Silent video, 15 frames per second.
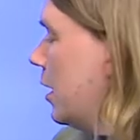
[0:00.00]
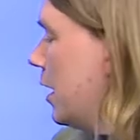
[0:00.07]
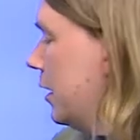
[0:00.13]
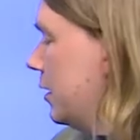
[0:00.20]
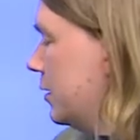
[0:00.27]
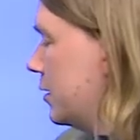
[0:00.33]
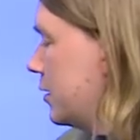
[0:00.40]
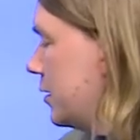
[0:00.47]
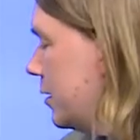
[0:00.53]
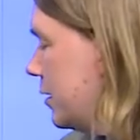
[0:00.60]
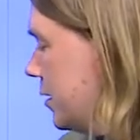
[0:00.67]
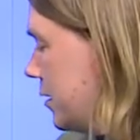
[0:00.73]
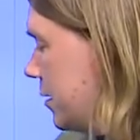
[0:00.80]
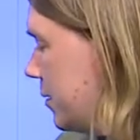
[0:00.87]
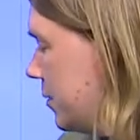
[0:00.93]
And
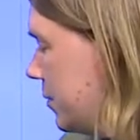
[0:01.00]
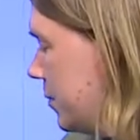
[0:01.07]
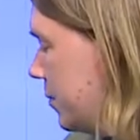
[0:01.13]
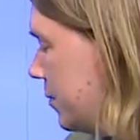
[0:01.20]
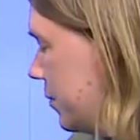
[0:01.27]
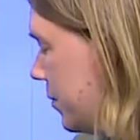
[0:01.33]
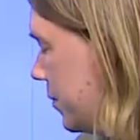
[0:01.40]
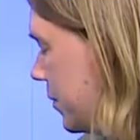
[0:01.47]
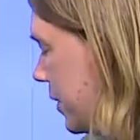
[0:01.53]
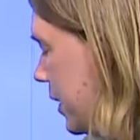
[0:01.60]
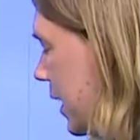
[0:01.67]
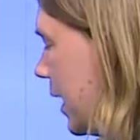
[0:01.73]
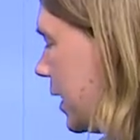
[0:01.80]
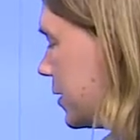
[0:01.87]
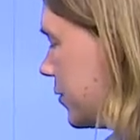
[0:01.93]
the
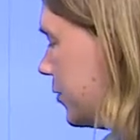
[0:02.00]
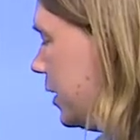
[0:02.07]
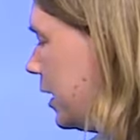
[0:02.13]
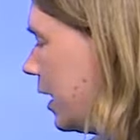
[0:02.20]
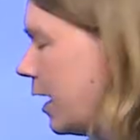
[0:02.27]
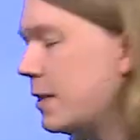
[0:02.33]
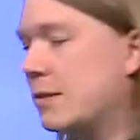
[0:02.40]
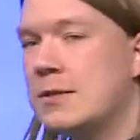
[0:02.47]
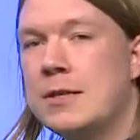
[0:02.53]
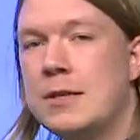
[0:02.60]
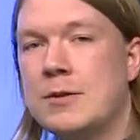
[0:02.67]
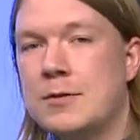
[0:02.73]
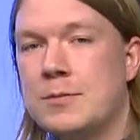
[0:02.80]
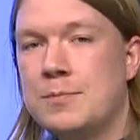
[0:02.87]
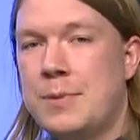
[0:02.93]
last 3 lines
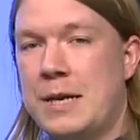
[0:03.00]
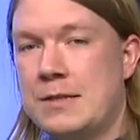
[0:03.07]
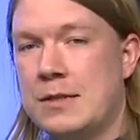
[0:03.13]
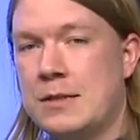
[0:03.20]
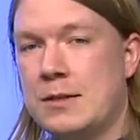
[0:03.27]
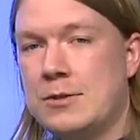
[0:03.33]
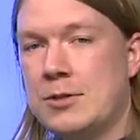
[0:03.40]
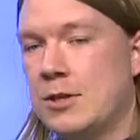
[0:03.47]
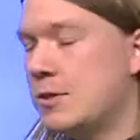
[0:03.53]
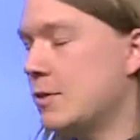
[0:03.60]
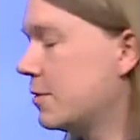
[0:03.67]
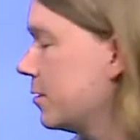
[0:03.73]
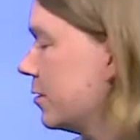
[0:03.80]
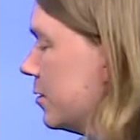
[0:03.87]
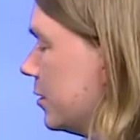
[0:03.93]
here basically
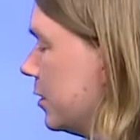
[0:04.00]
just